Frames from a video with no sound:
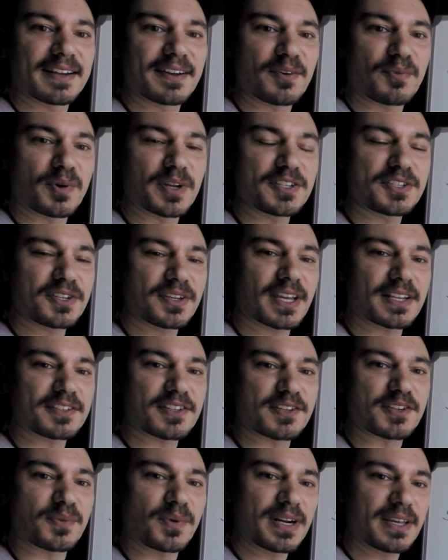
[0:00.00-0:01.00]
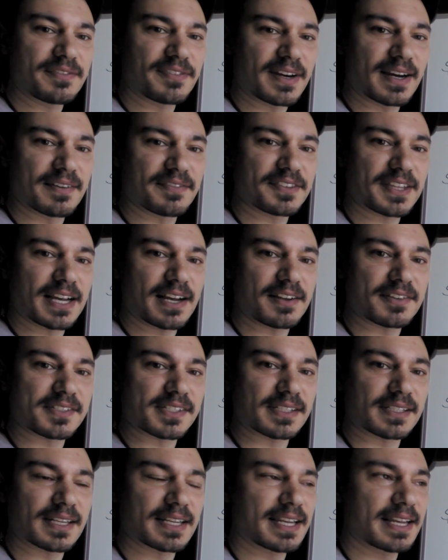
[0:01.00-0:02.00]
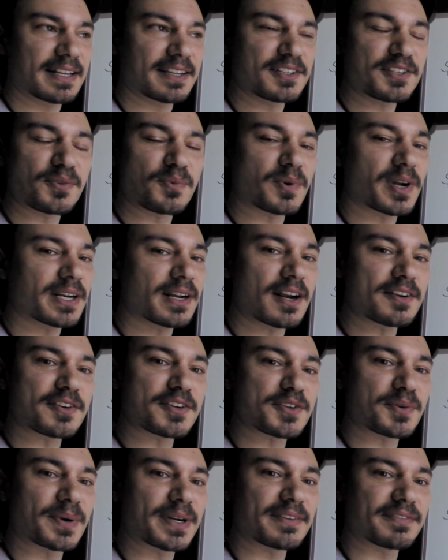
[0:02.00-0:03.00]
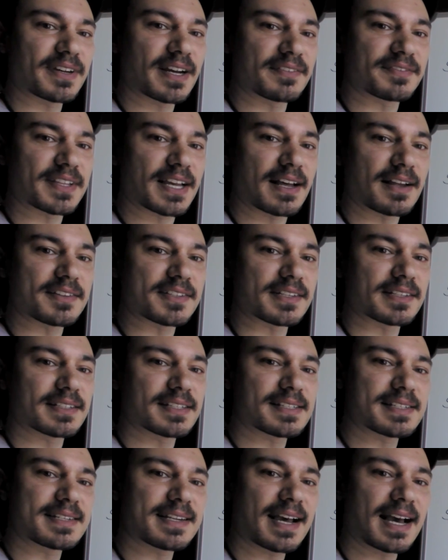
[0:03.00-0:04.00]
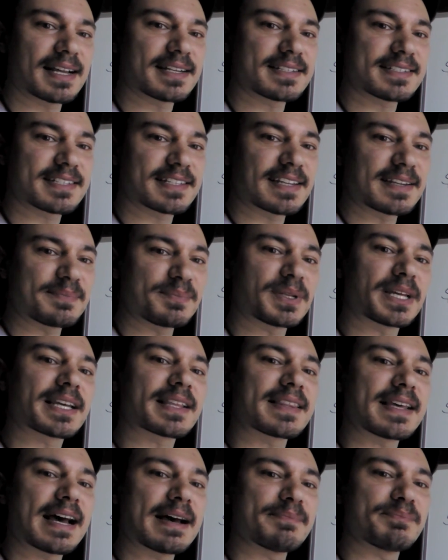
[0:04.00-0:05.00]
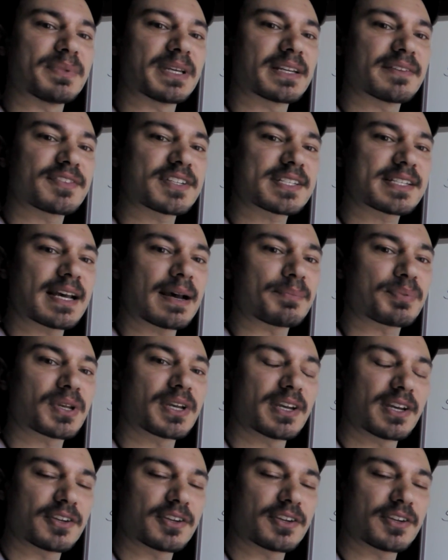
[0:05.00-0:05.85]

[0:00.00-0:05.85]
Once you get to $25,000, getting to $125,000 does not seem like that big of a step.